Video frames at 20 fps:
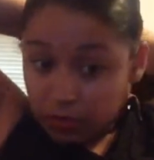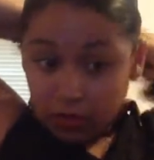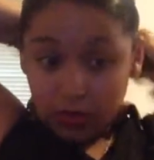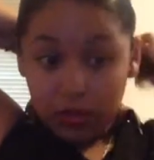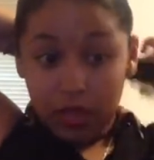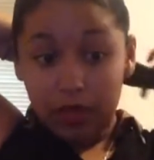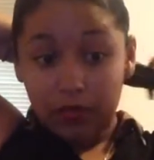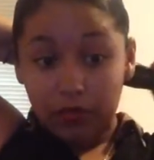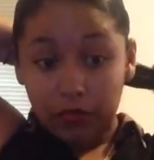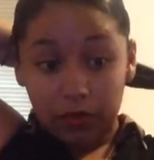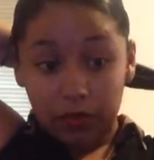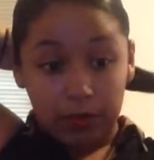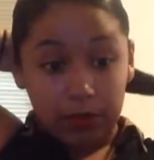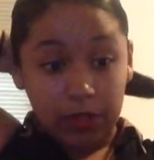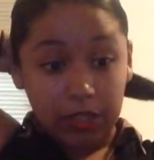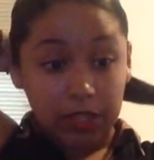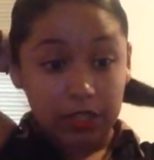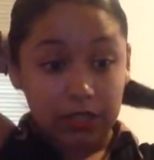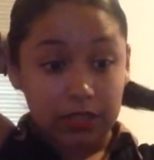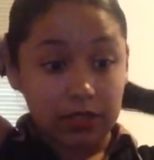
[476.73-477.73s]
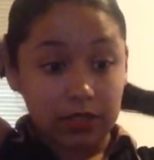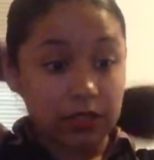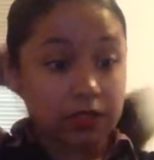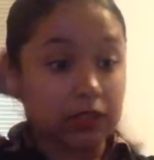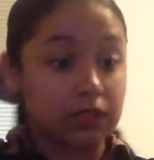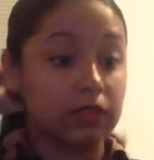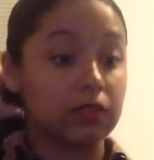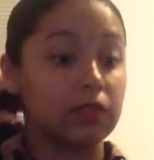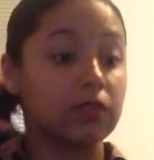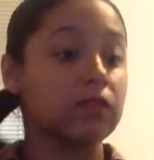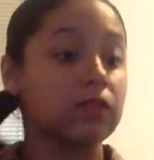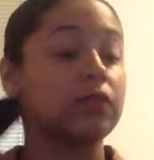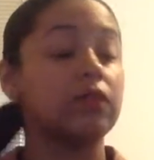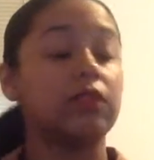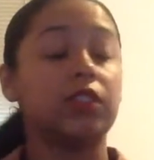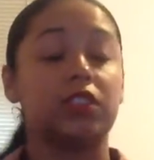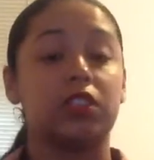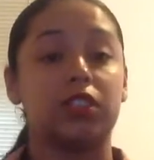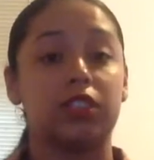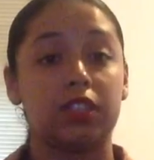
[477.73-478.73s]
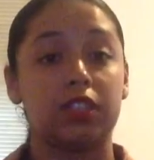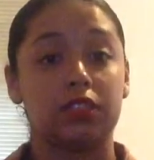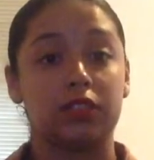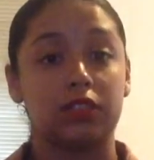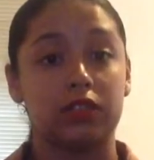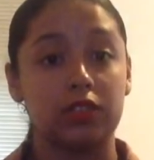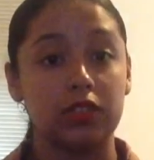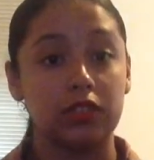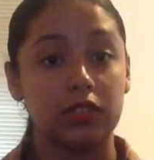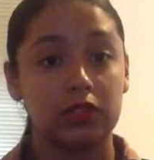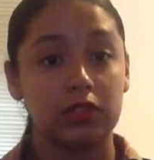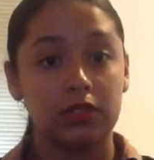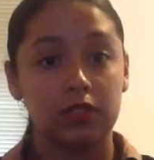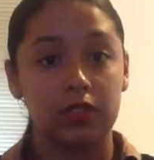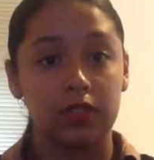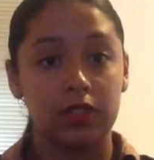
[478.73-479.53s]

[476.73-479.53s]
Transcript: Then from this, what you need to do